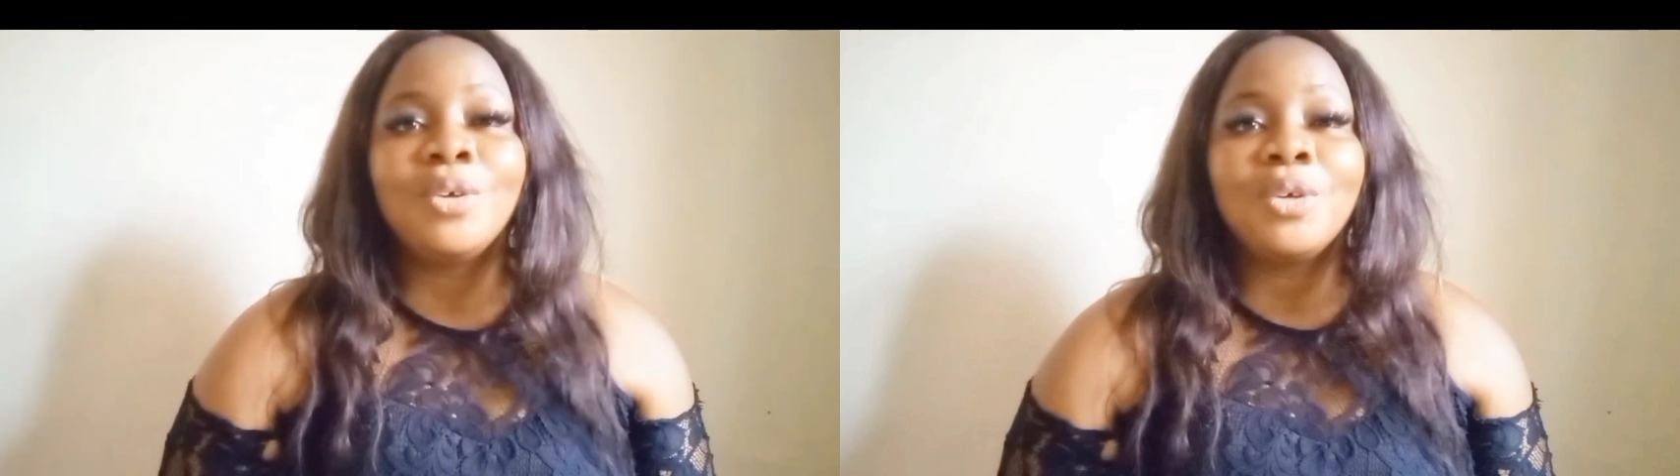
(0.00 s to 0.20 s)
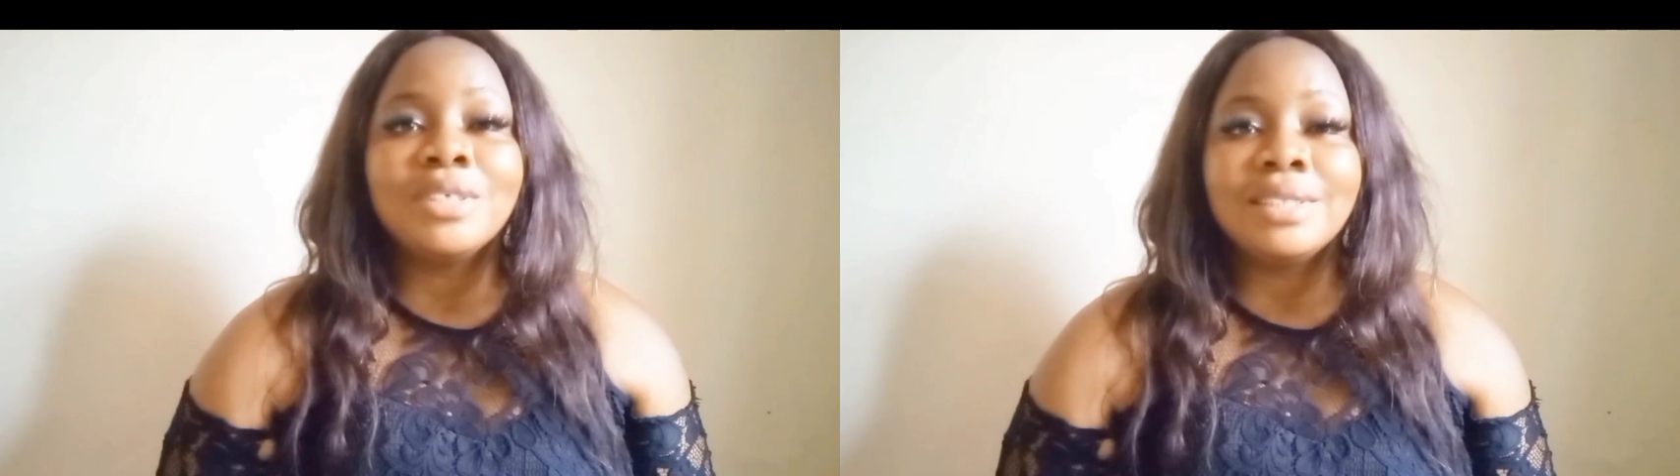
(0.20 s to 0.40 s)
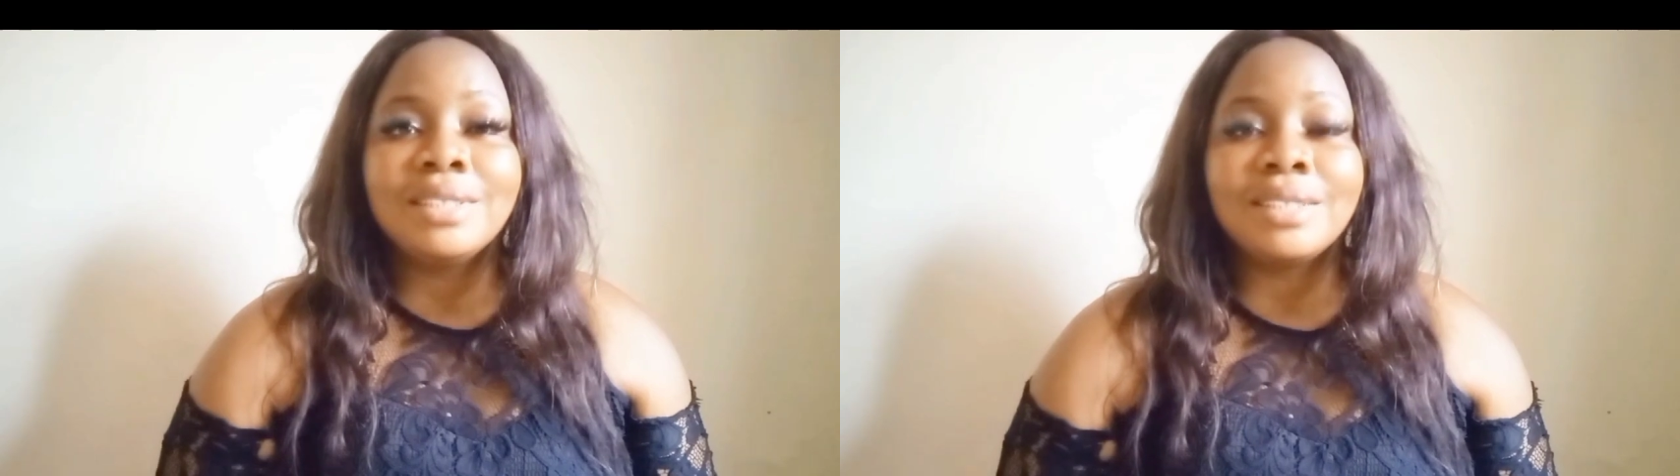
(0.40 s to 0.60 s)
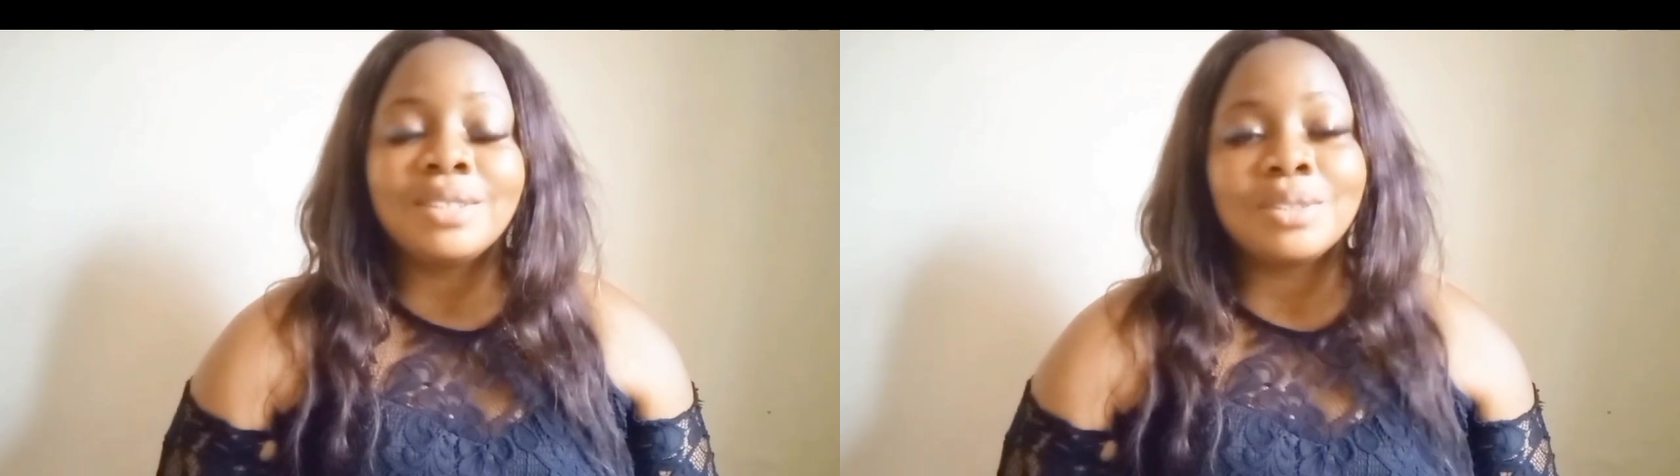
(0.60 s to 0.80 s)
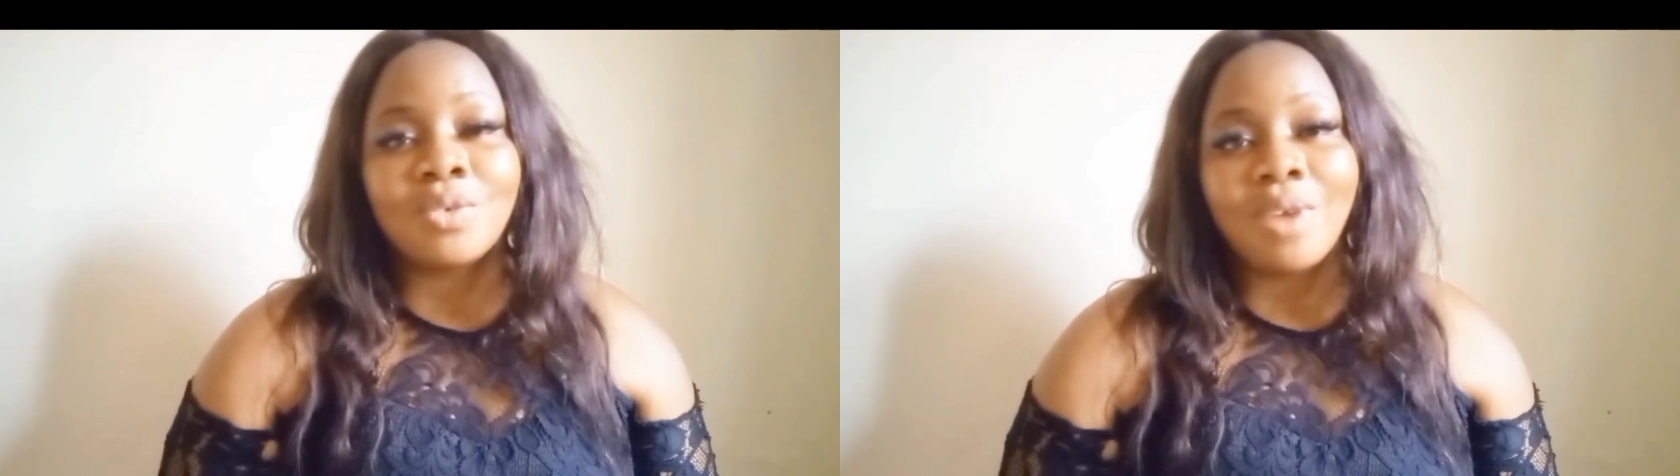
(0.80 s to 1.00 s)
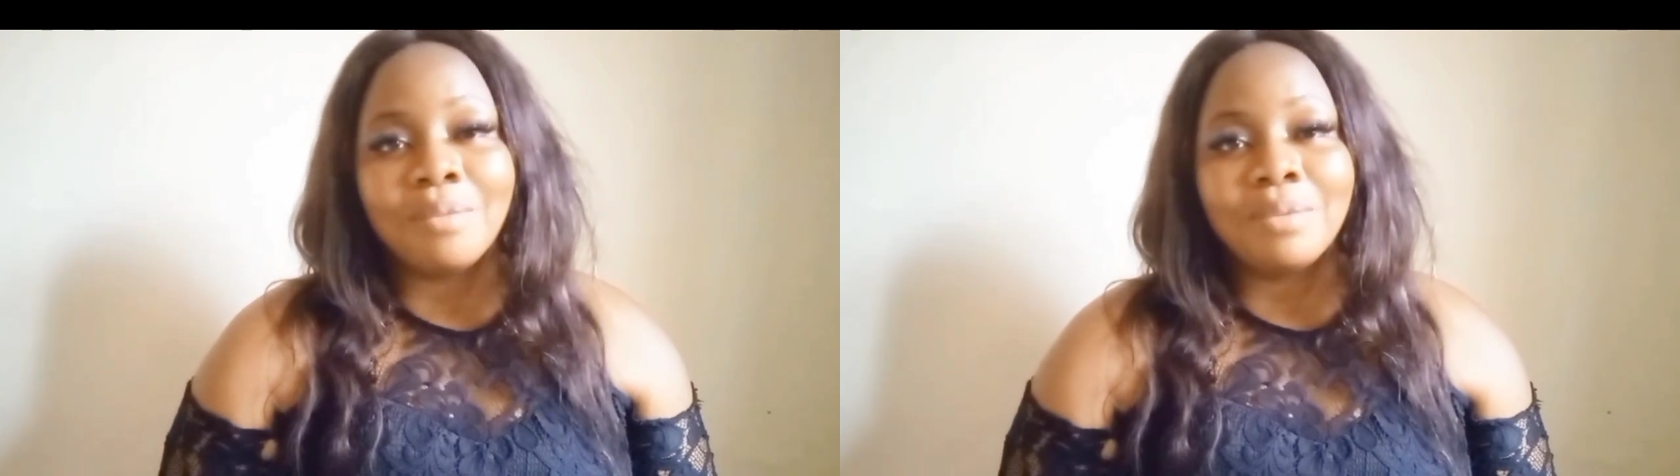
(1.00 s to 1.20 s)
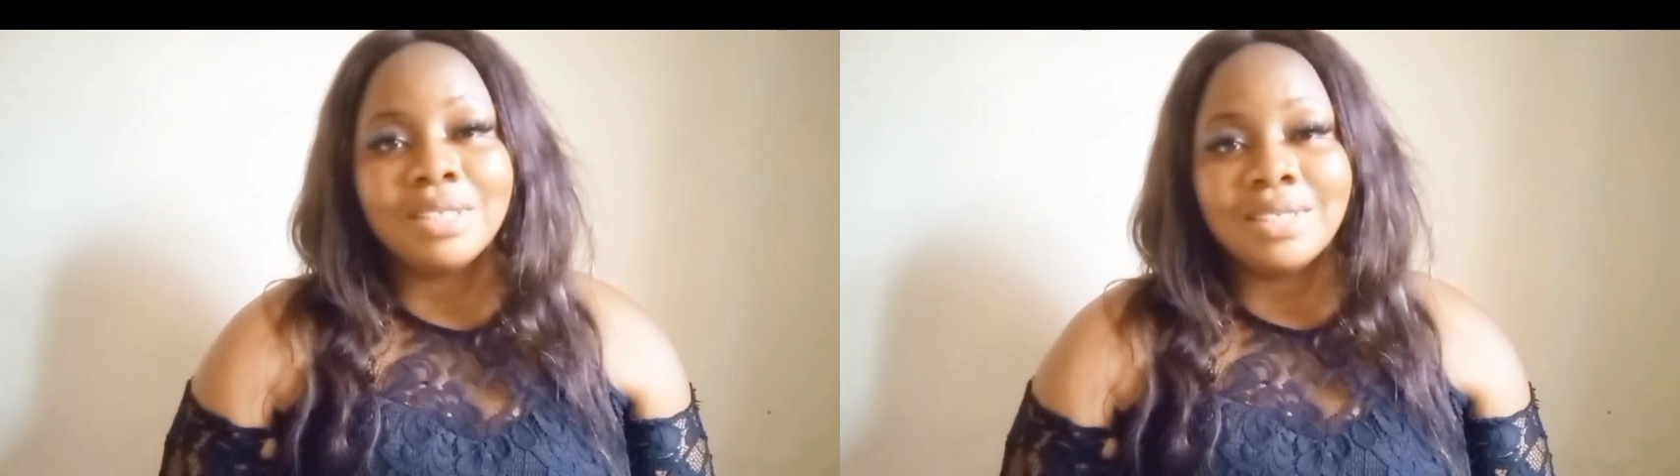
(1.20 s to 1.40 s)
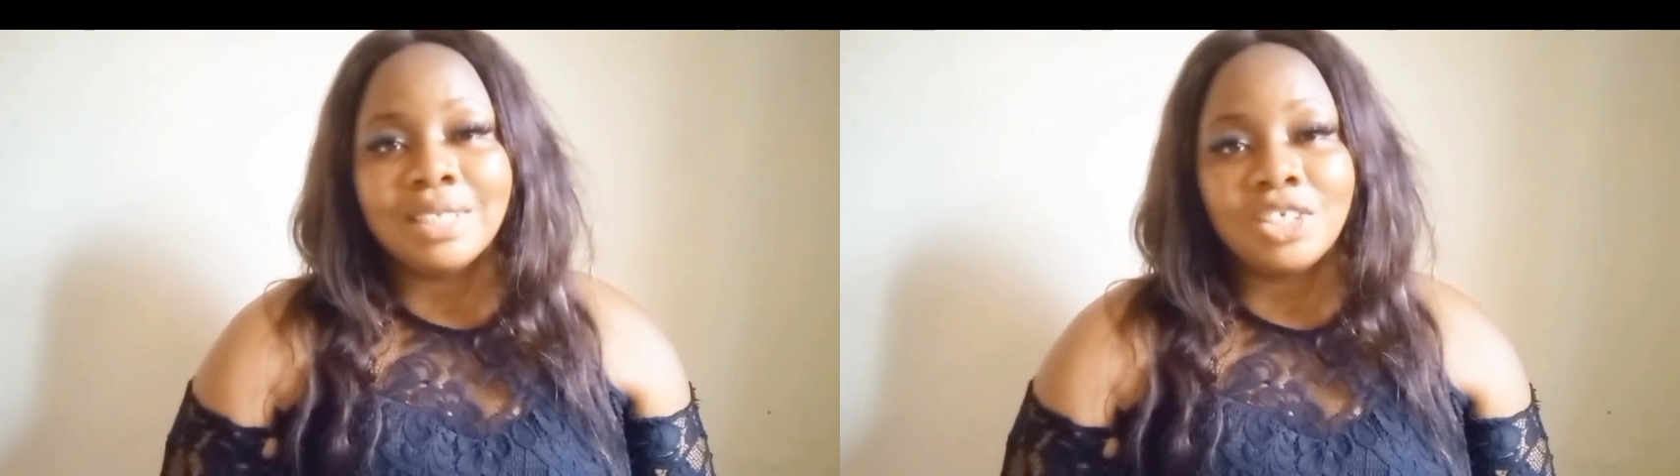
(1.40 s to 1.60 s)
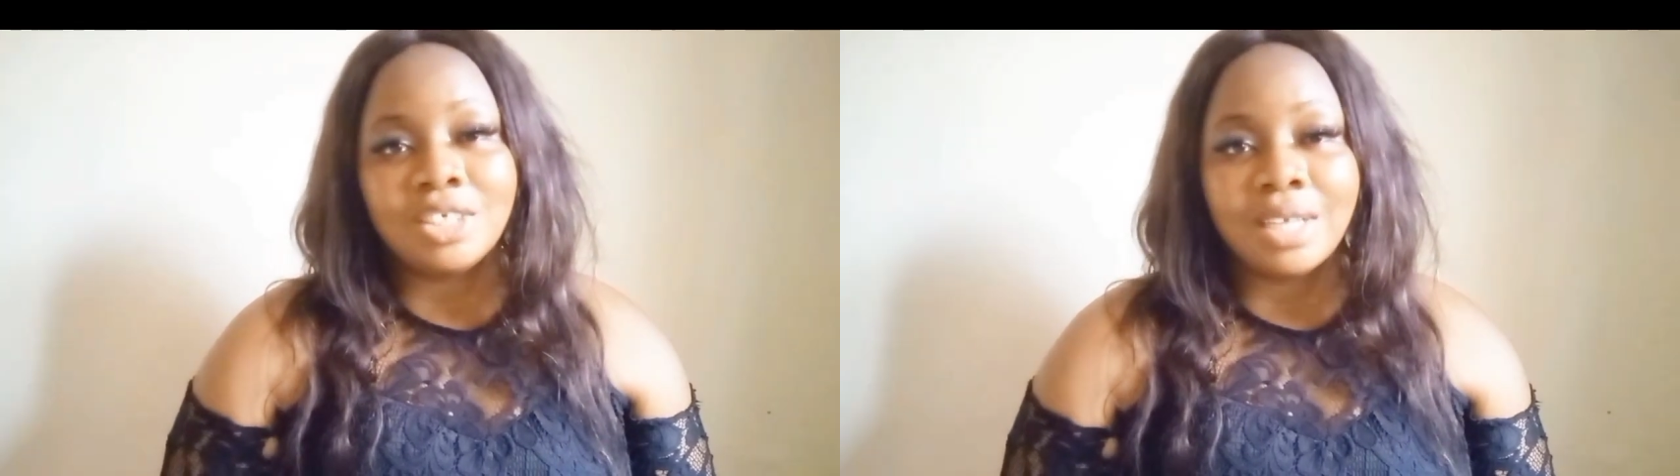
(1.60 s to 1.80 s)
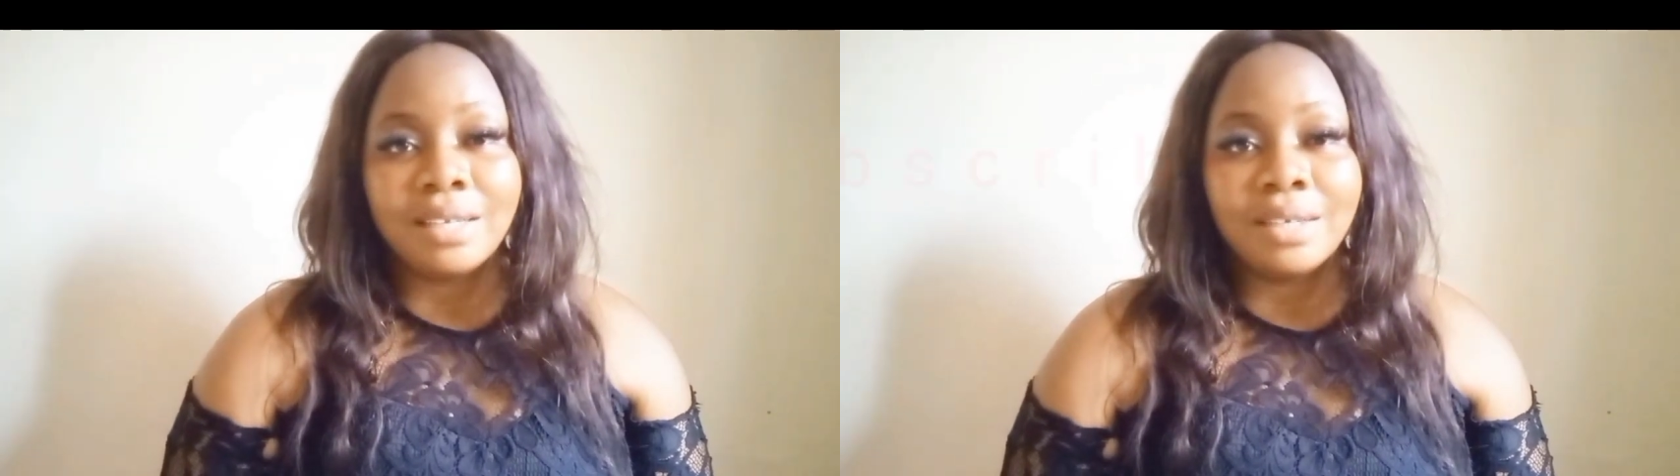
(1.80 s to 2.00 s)
do consider subscribing to
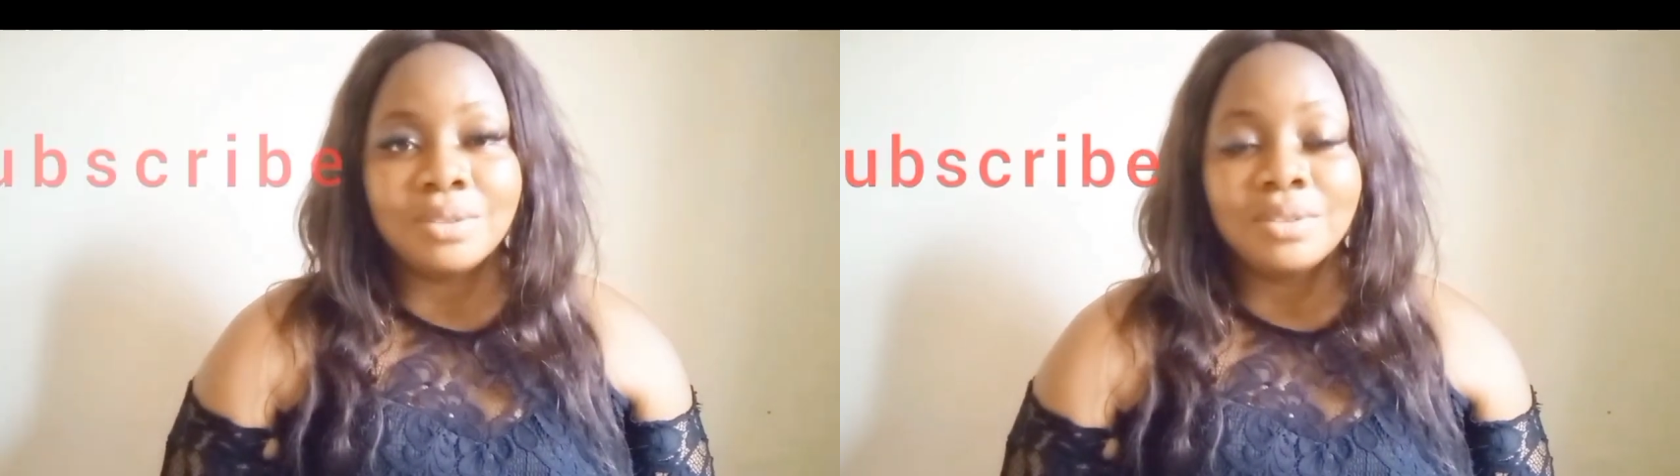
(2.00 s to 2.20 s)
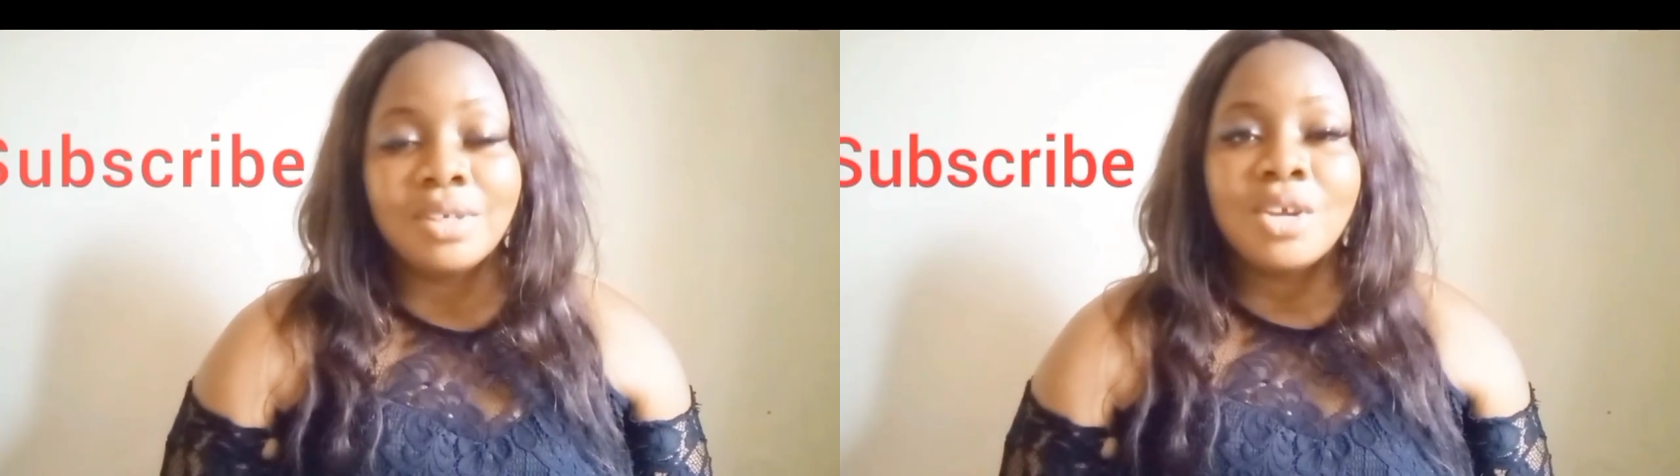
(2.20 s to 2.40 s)
this channel.